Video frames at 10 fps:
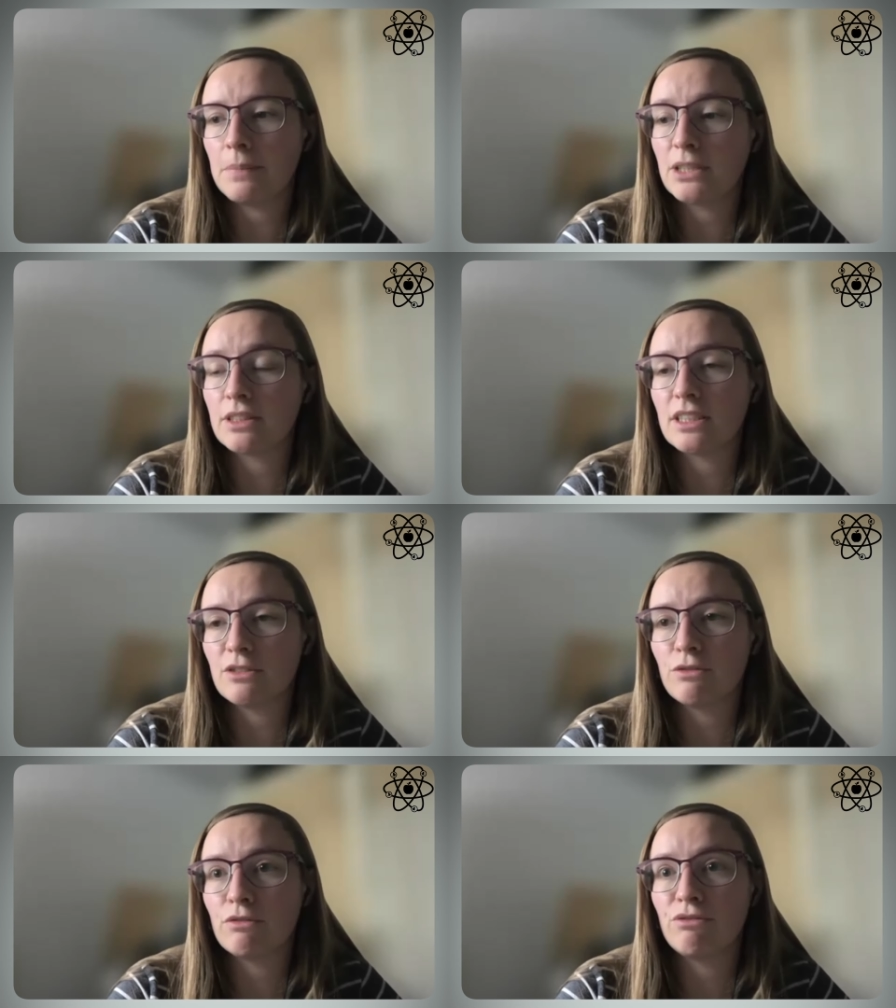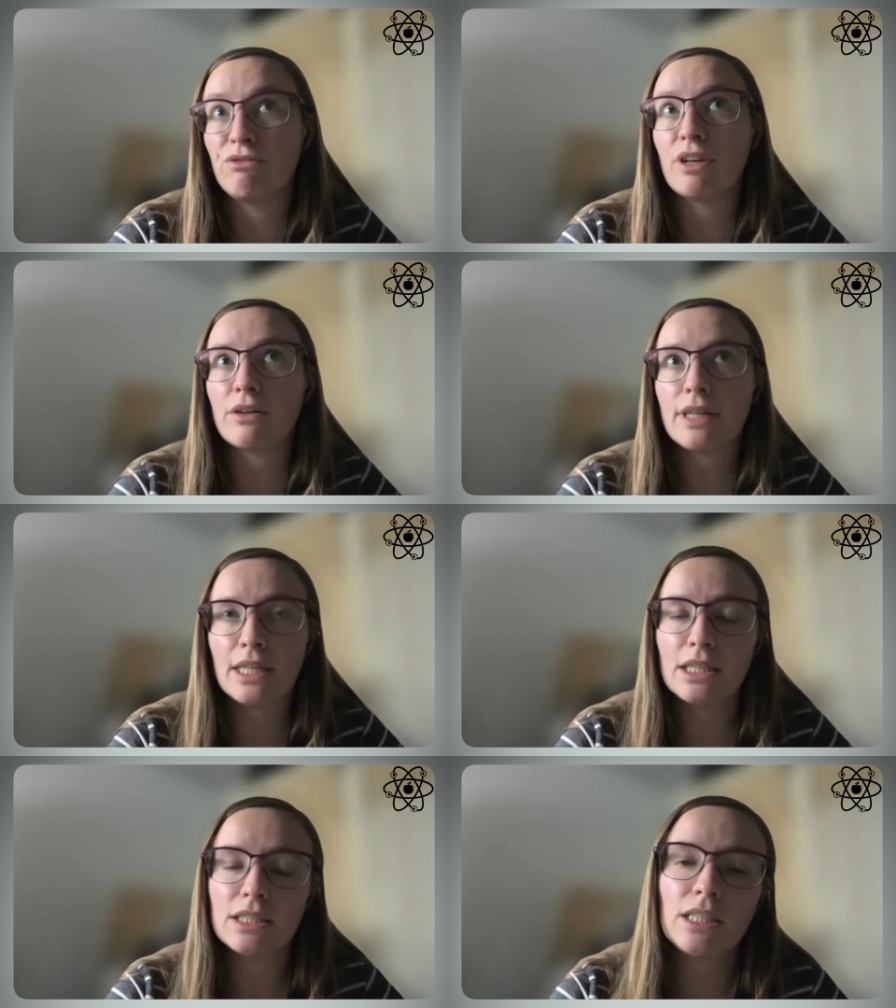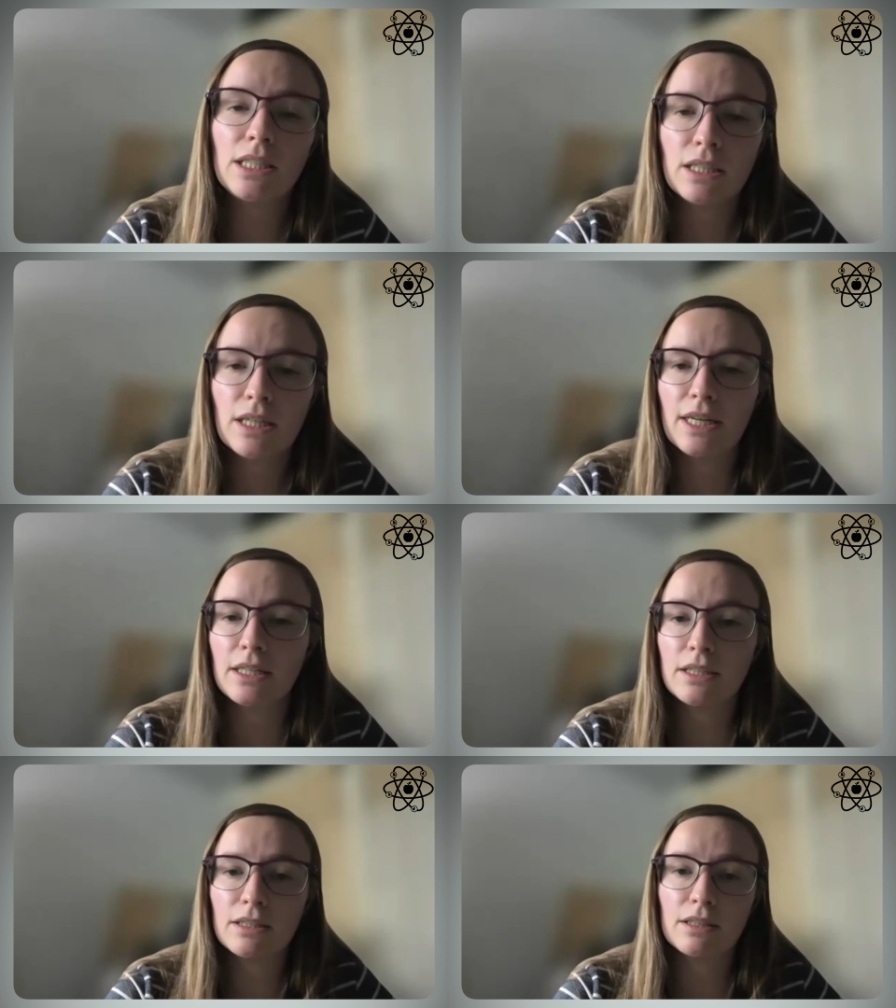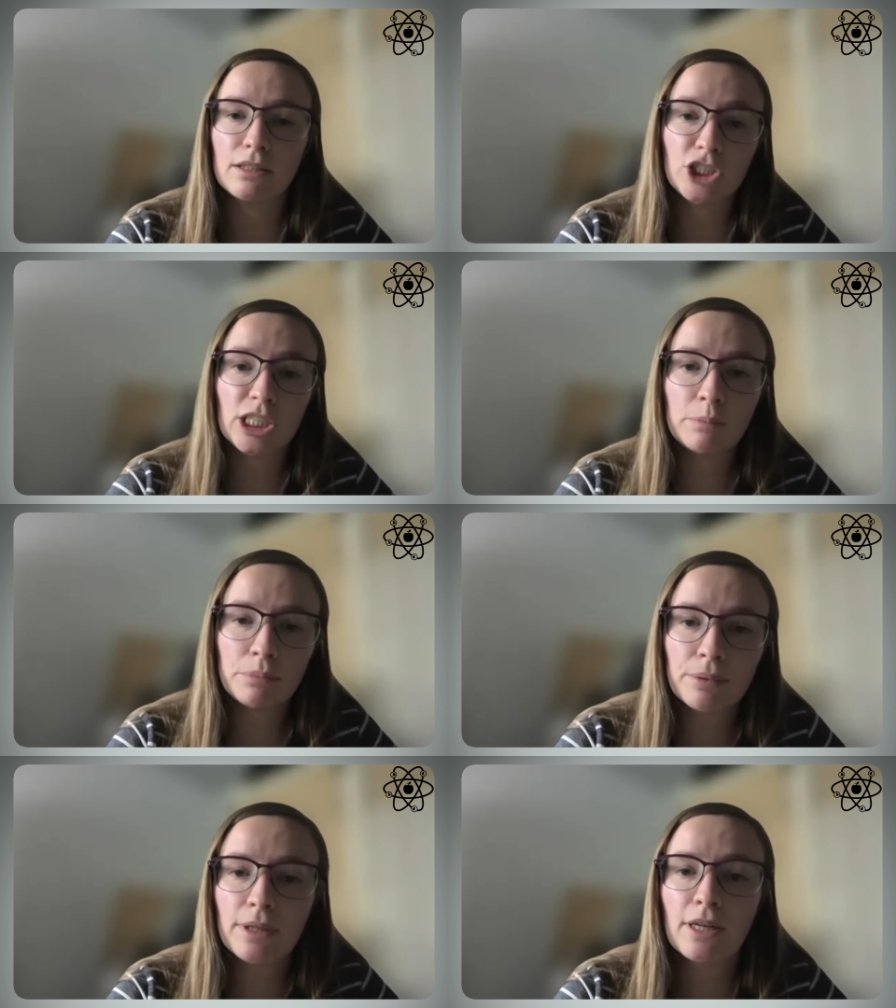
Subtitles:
because it's very easy and cheap.